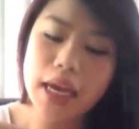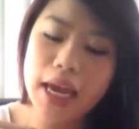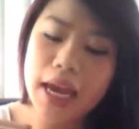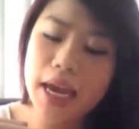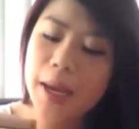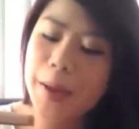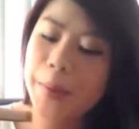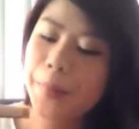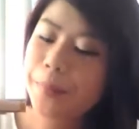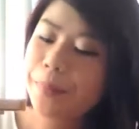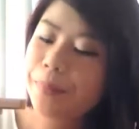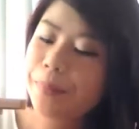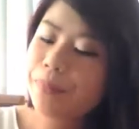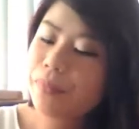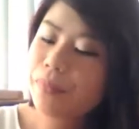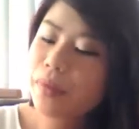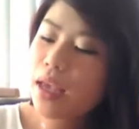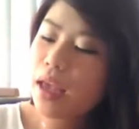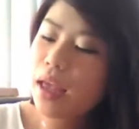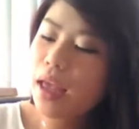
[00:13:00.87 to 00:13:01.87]

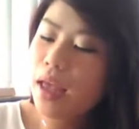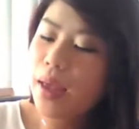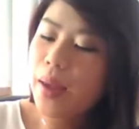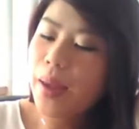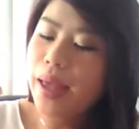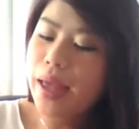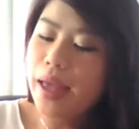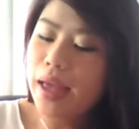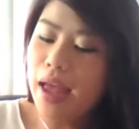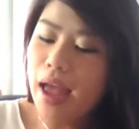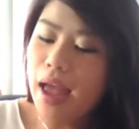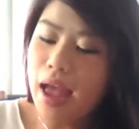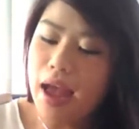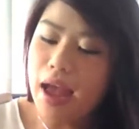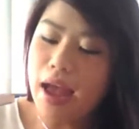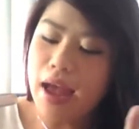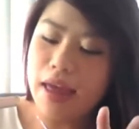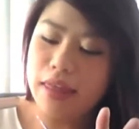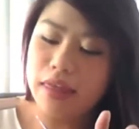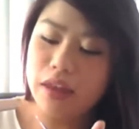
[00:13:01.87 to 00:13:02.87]

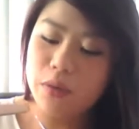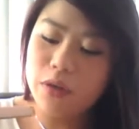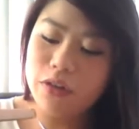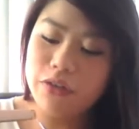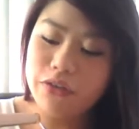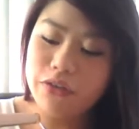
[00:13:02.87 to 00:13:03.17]
They were